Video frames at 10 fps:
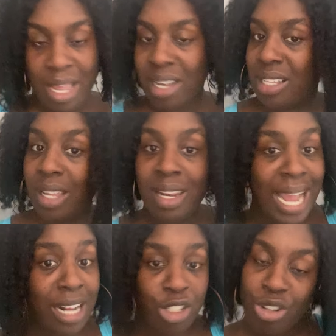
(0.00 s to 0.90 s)
because they're
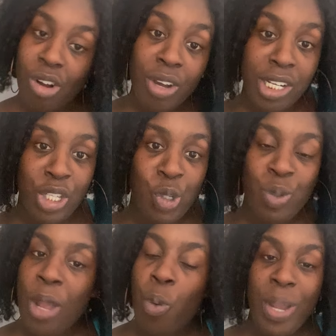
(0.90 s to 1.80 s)
not stronger than you.
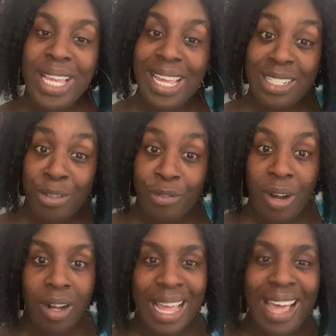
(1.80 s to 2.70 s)
They weak as
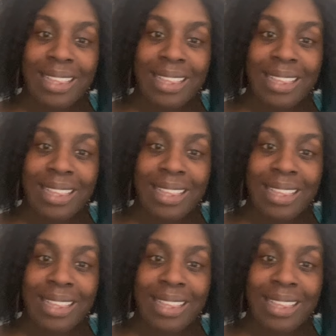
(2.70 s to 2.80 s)
fuck.